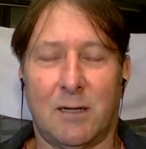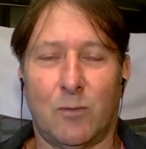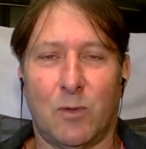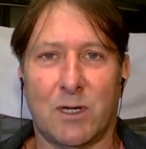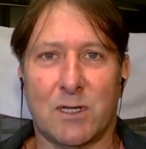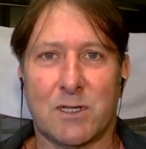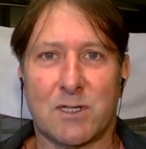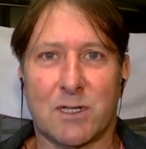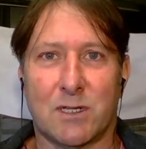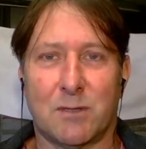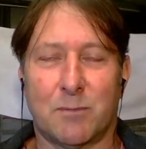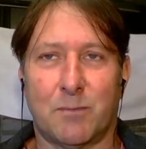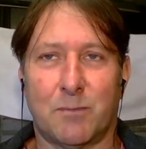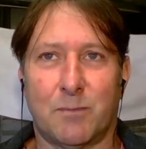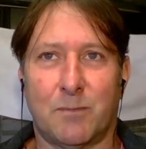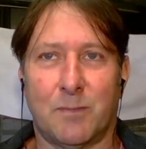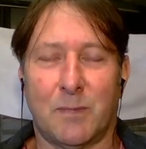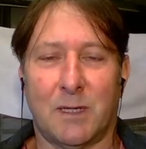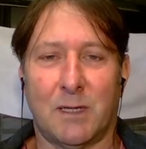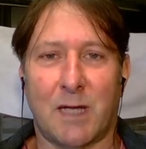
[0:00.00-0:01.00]
what is it?
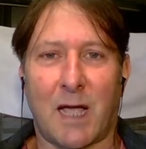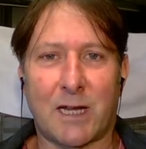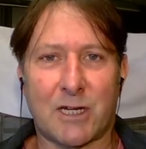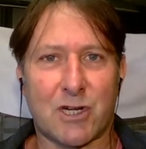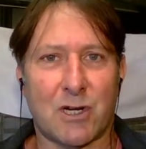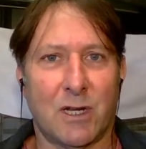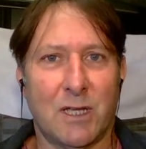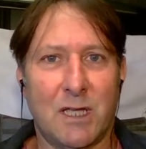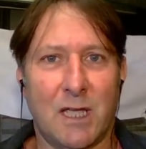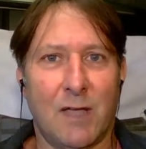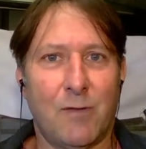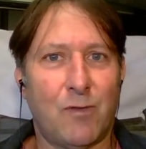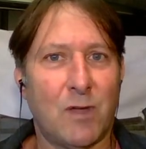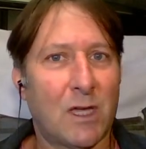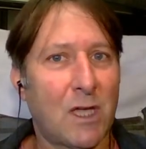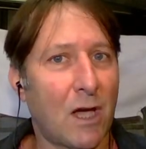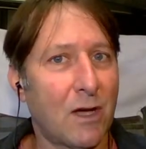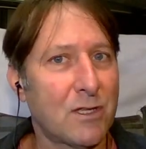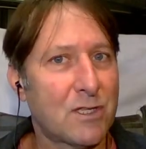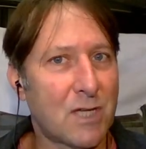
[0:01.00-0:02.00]
Actually, if
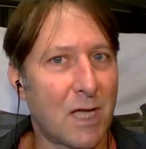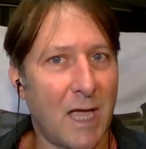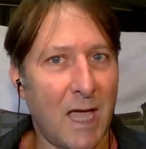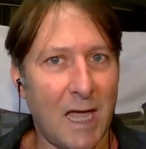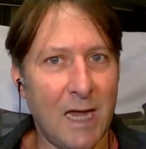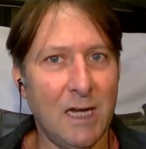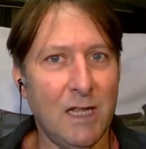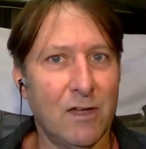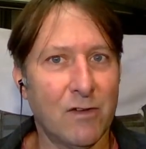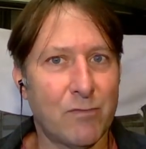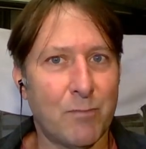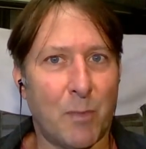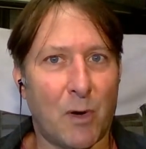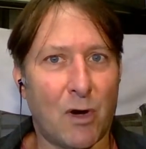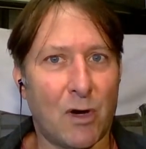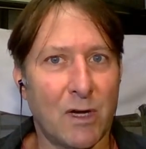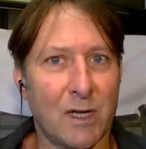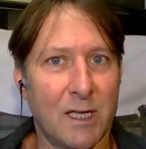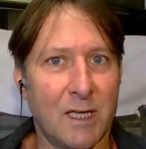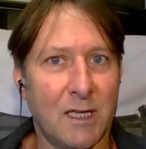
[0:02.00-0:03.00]
you go to any of
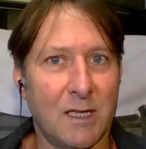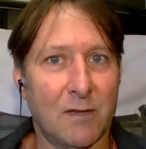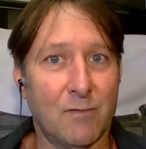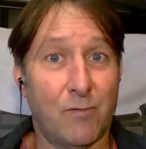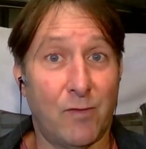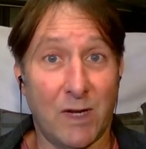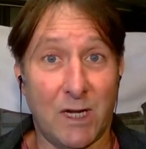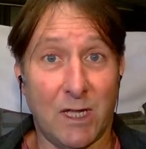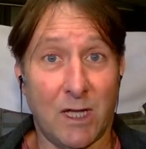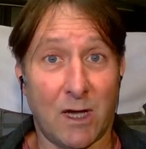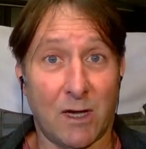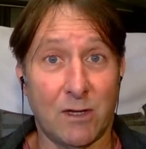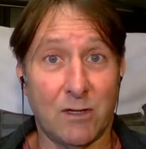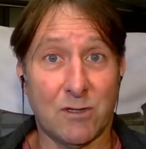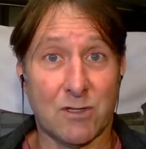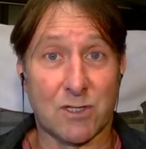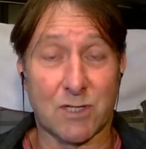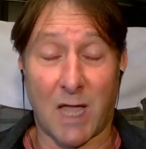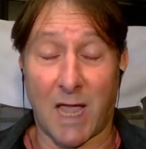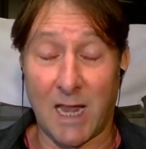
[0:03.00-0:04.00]
my
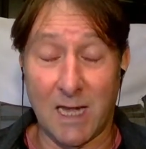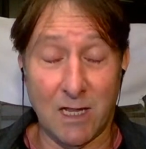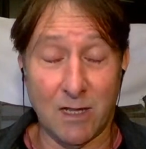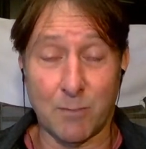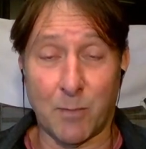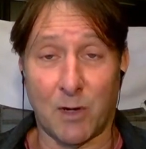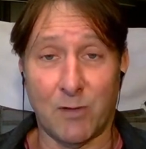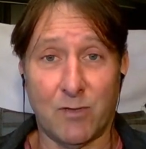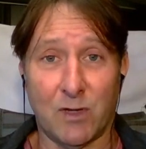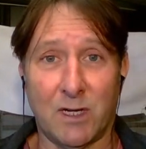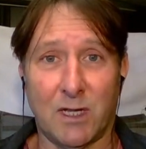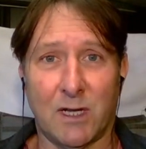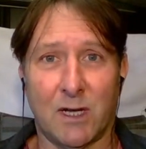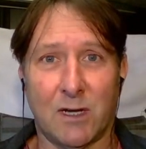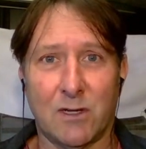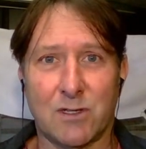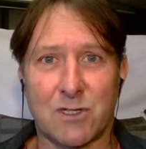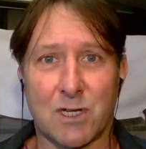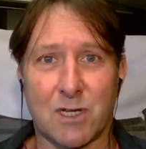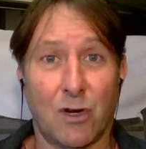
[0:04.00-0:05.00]
videos,
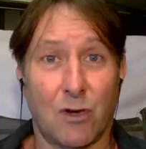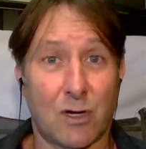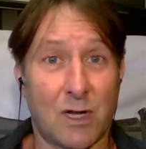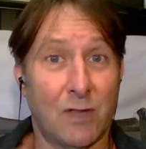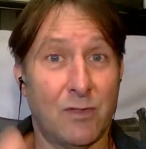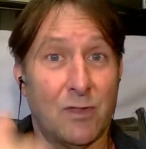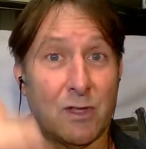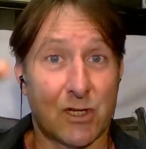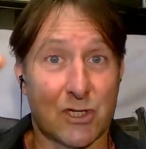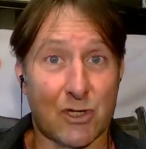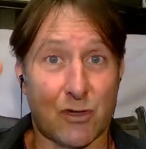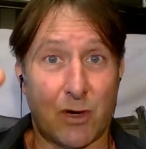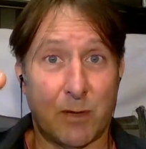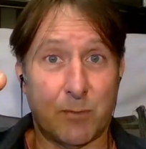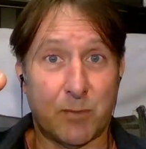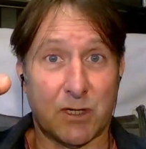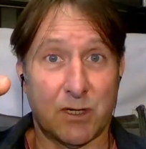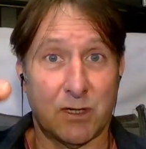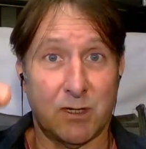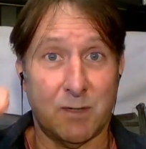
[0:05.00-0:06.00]
and look in the
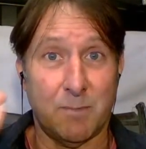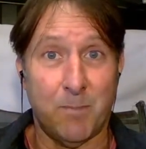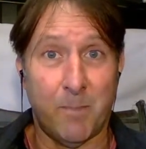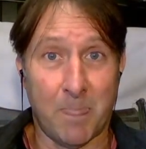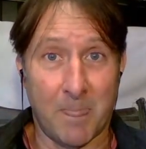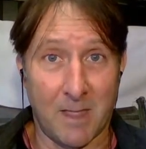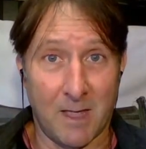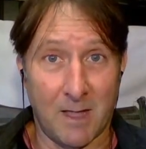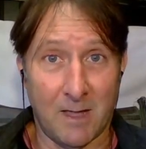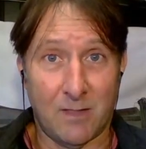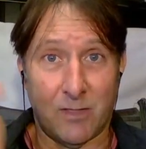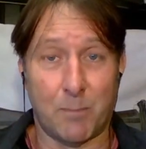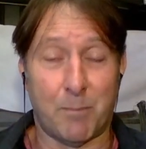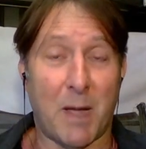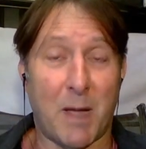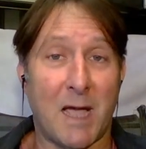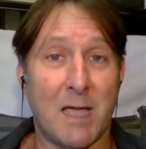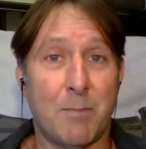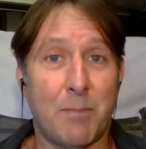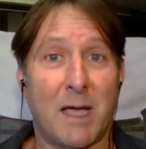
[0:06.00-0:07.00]
description, the
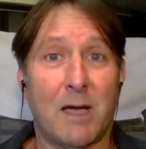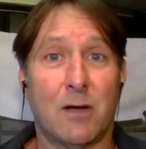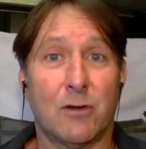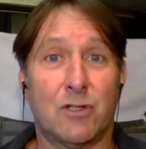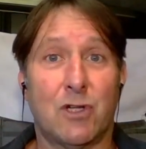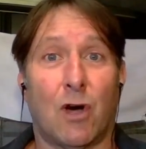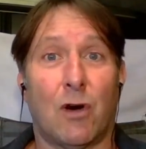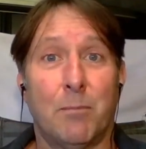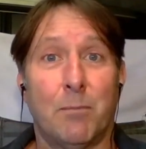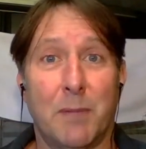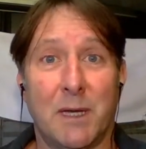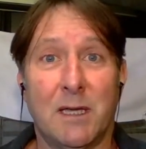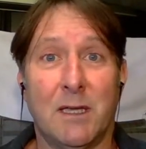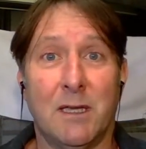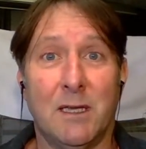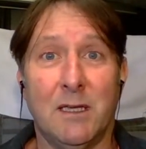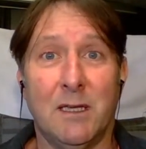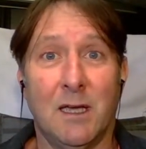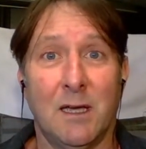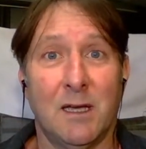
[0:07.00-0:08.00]

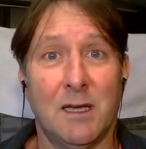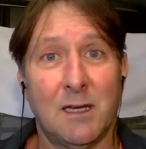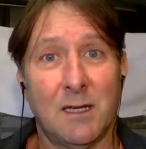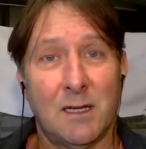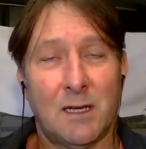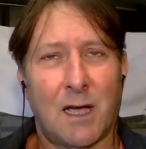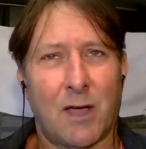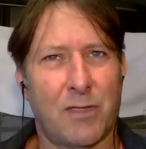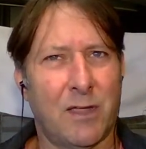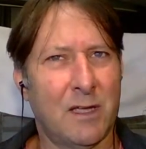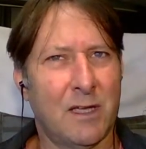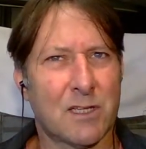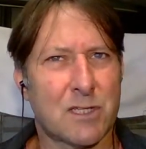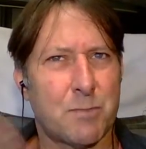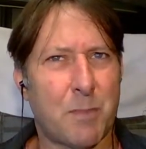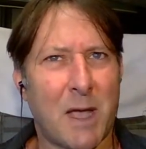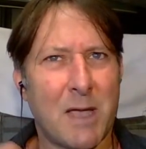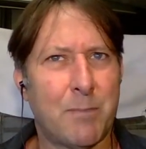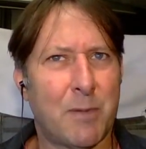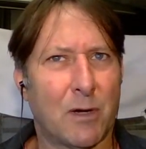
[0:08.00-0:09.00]
paypal.me, I think
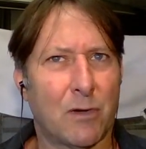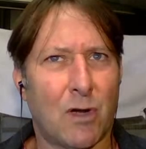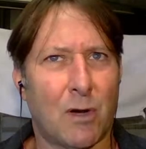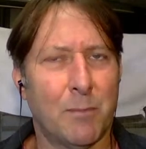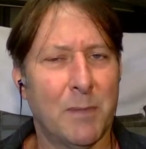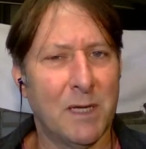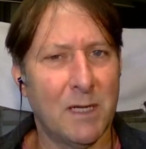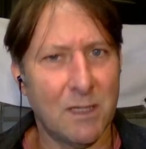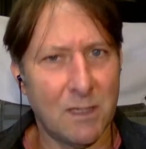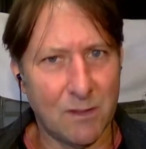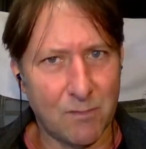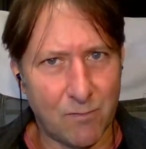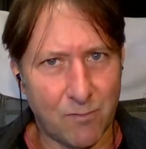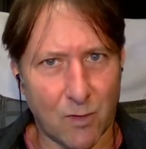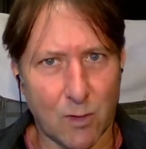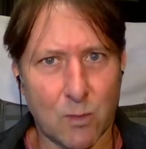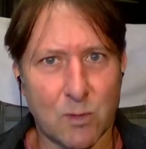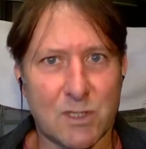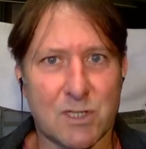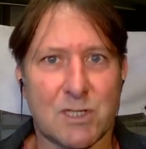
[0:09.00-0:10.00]
it's
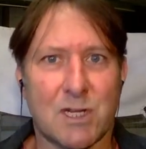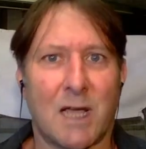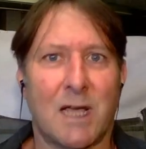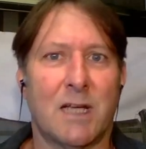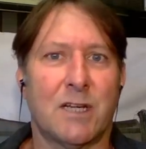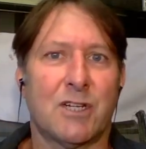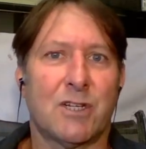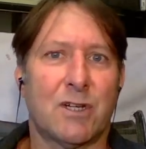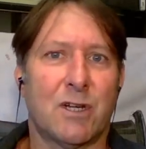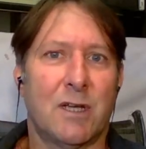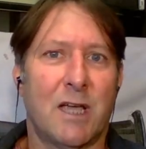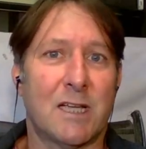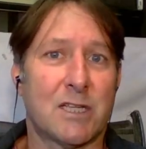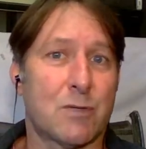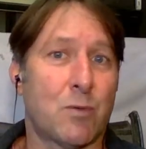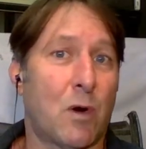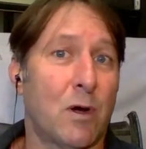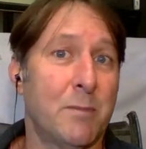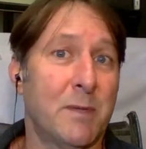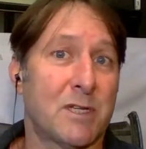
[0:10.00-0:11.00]

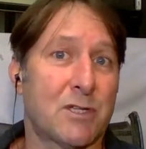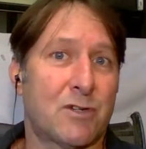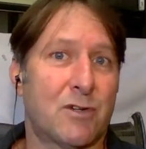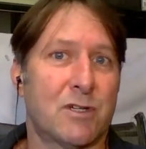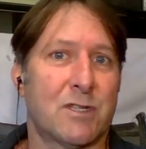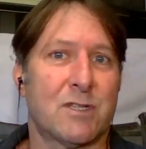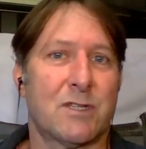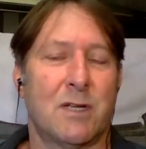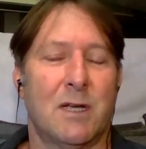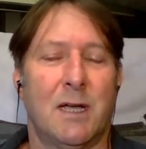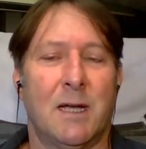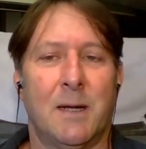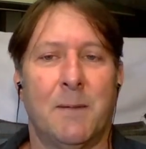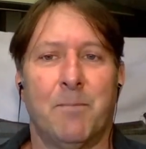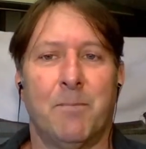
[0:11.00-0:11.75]
paypal.me/SYMistress.